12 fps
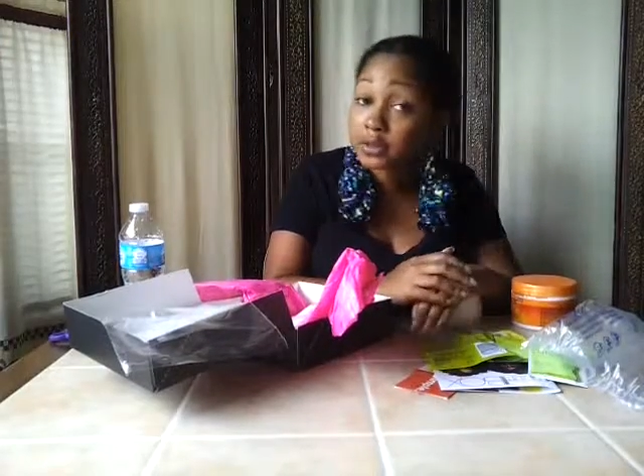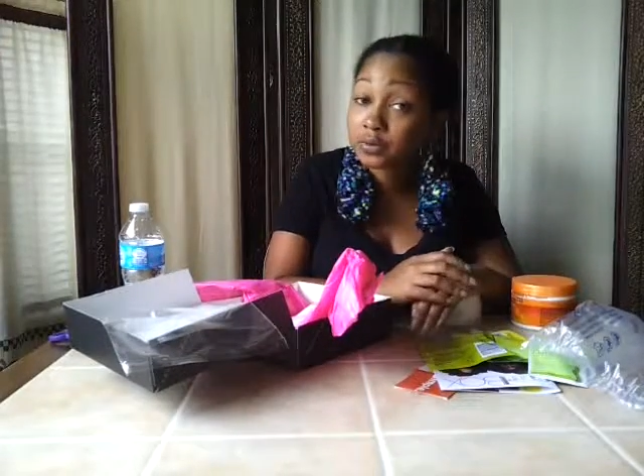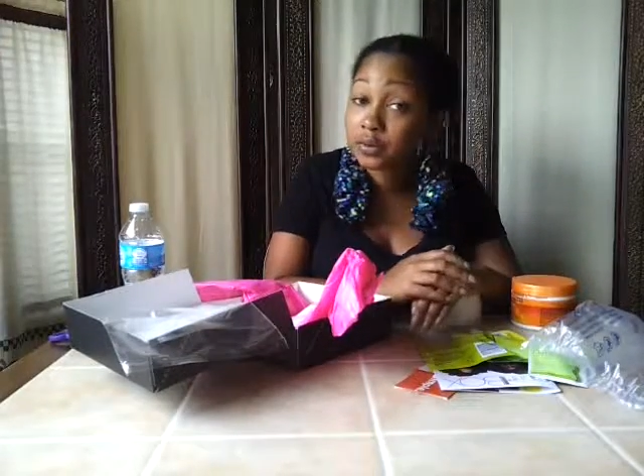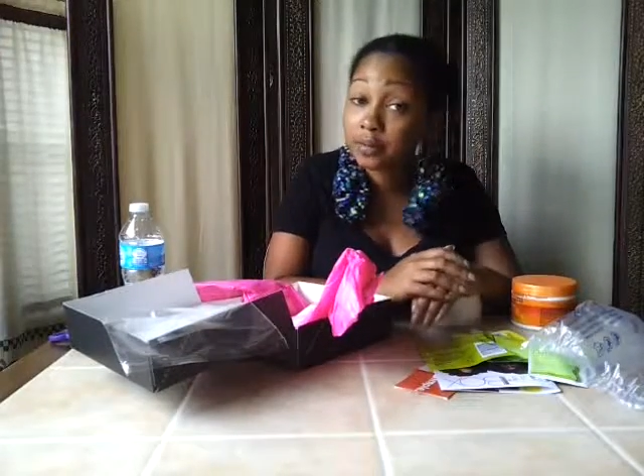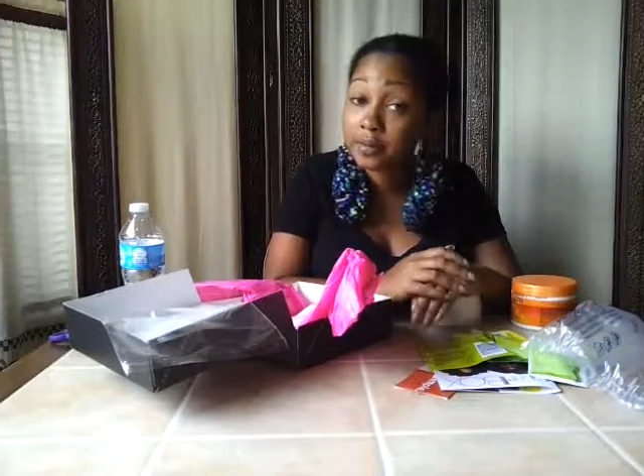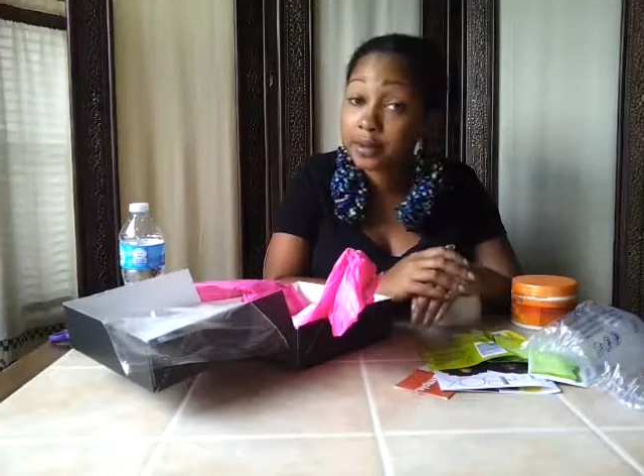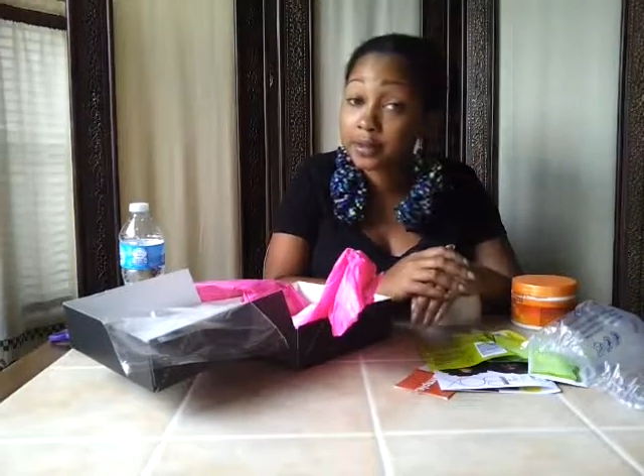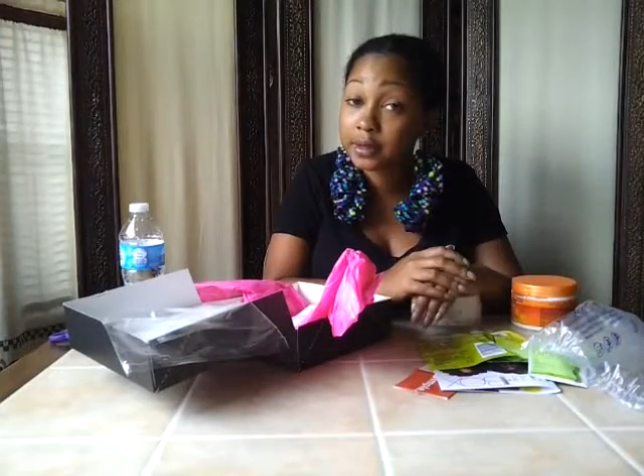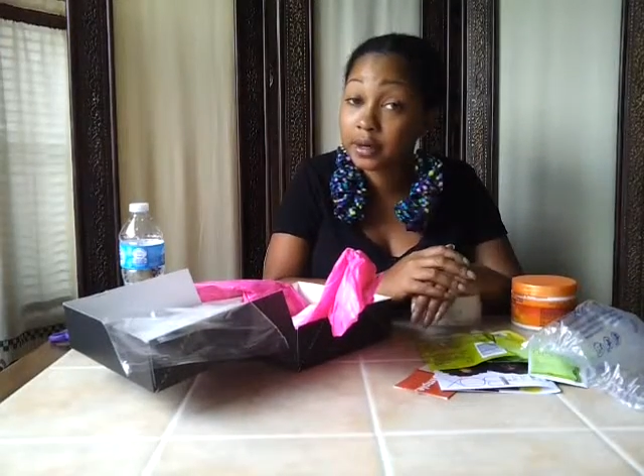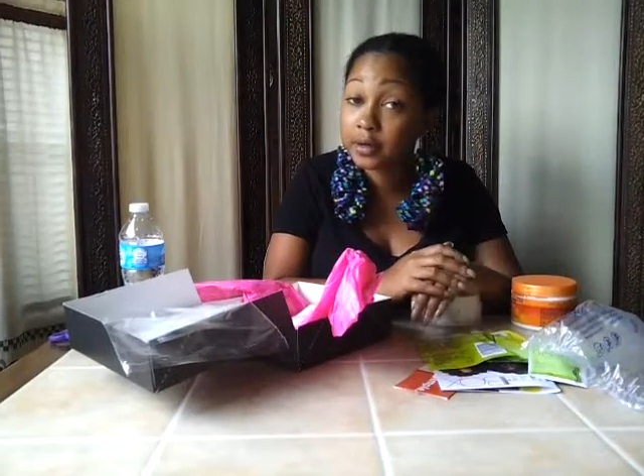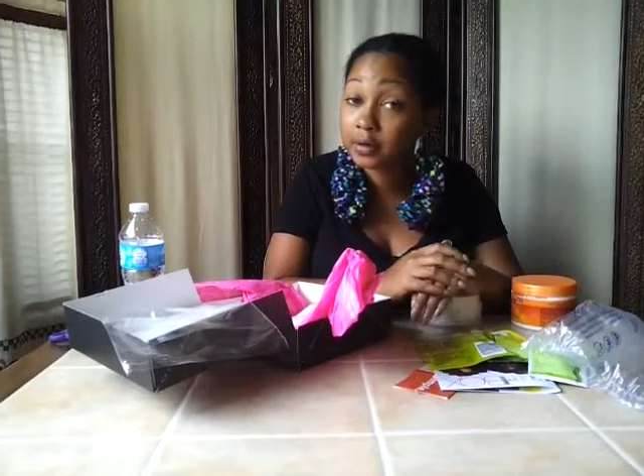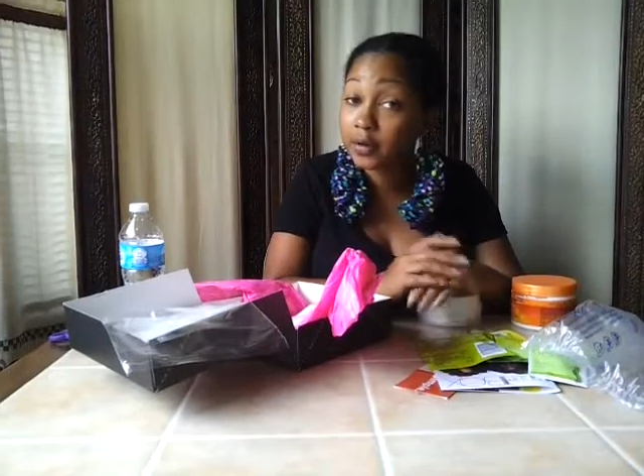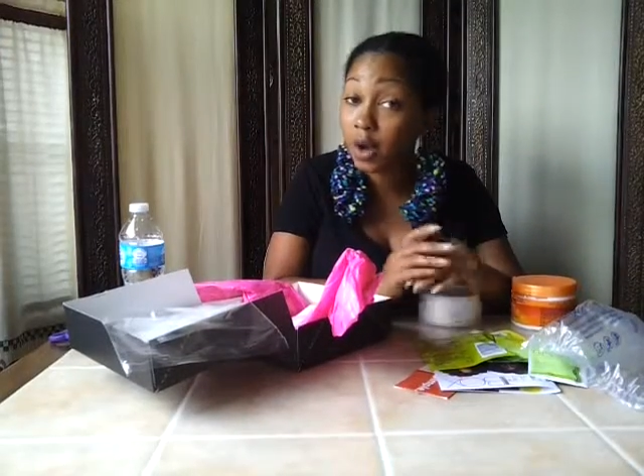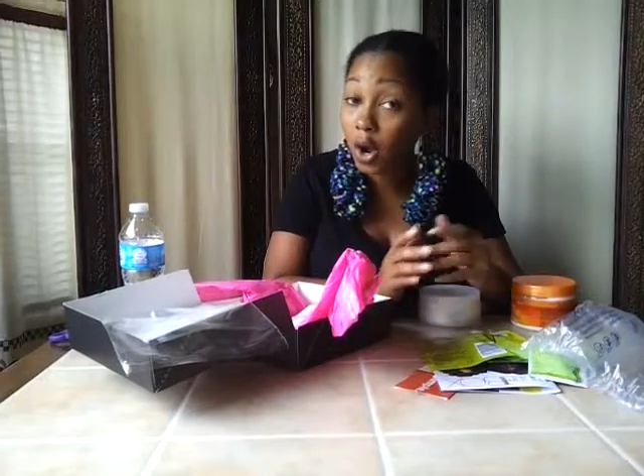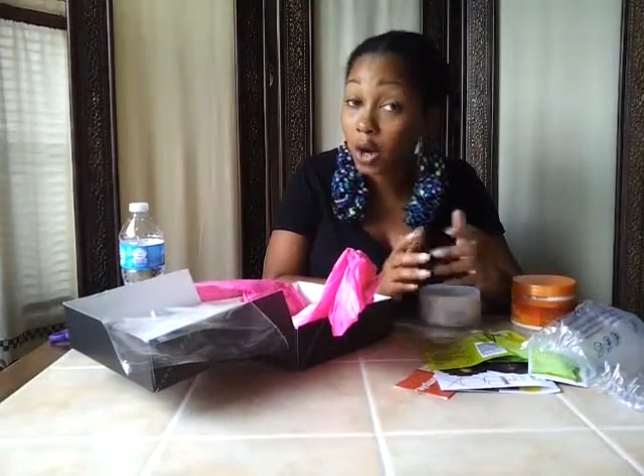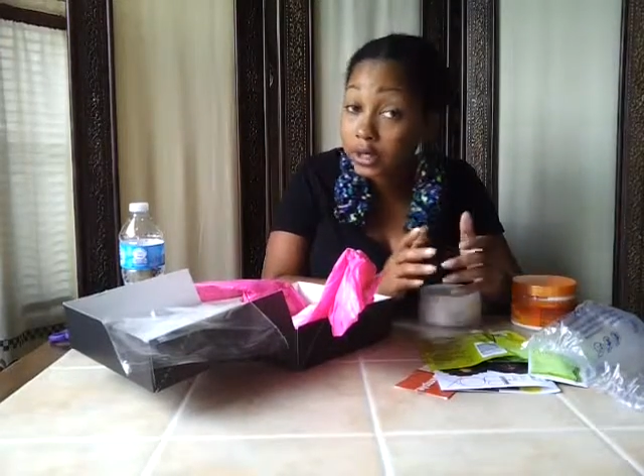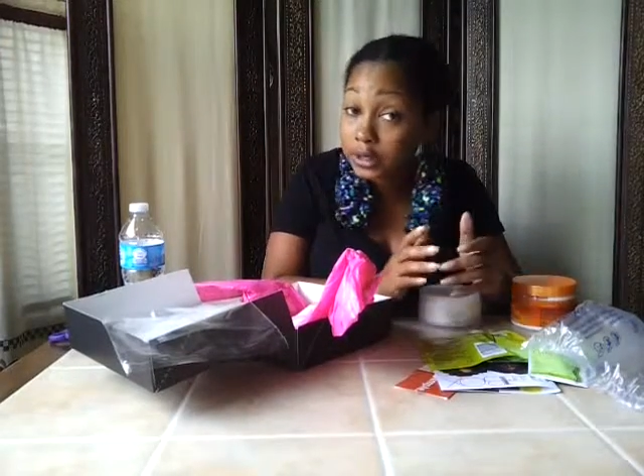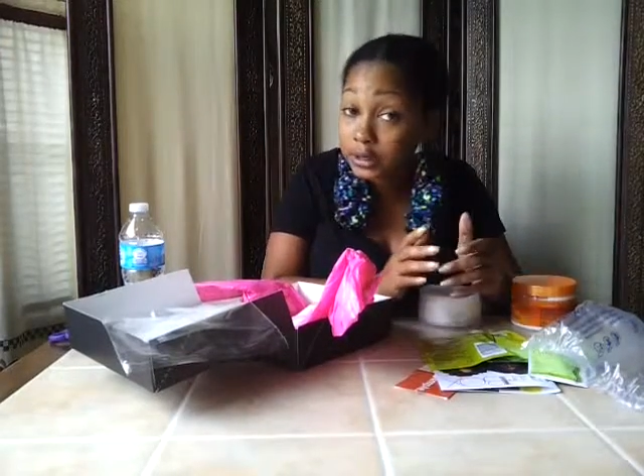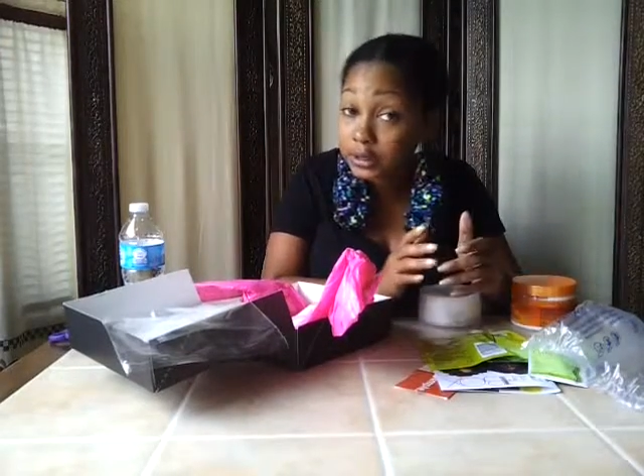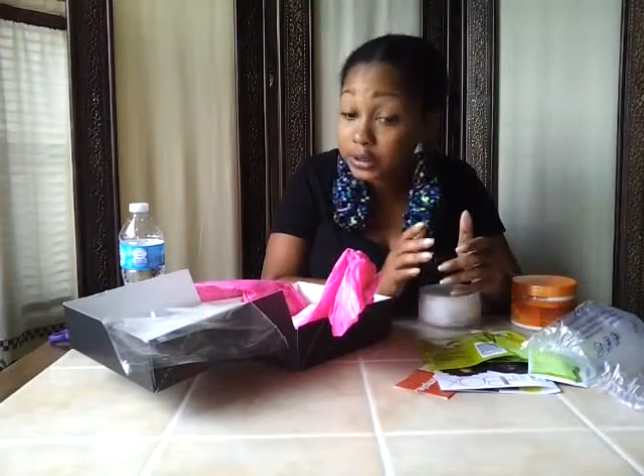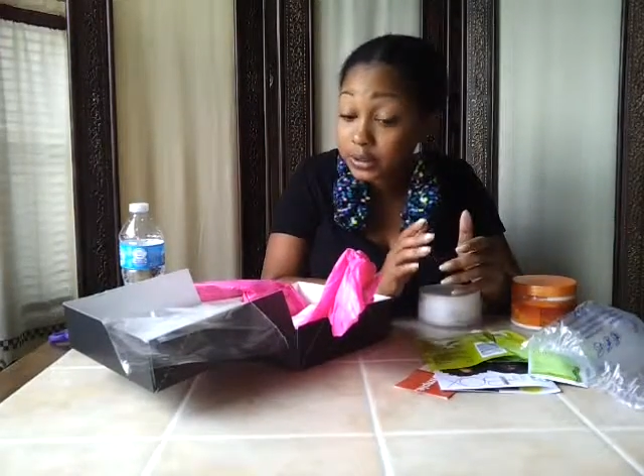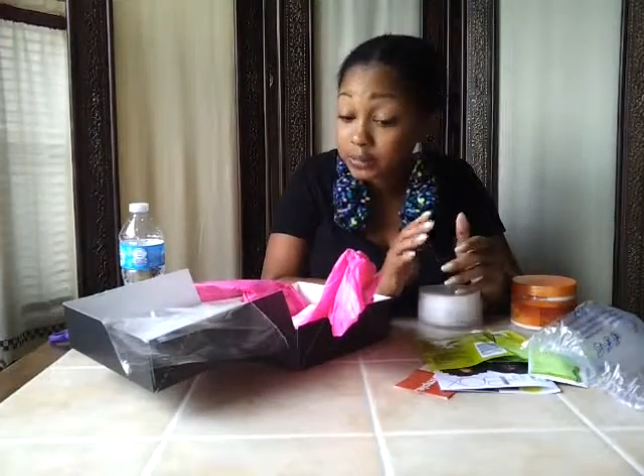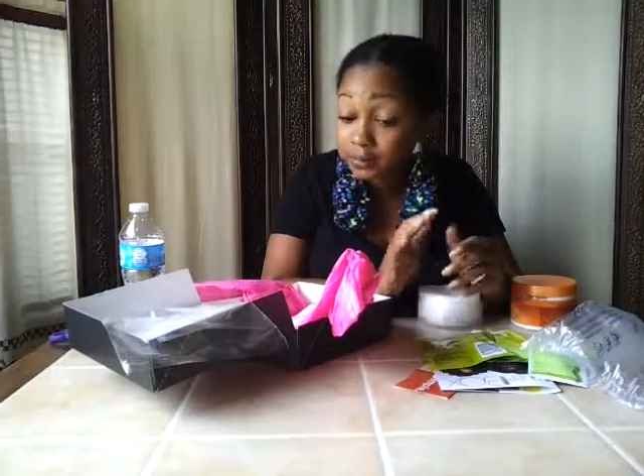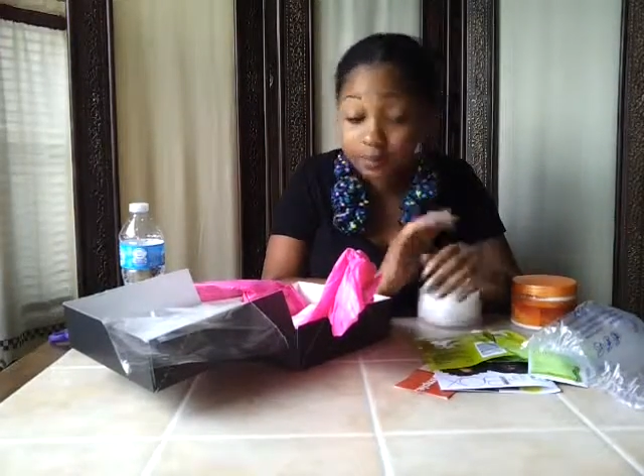for the month of August.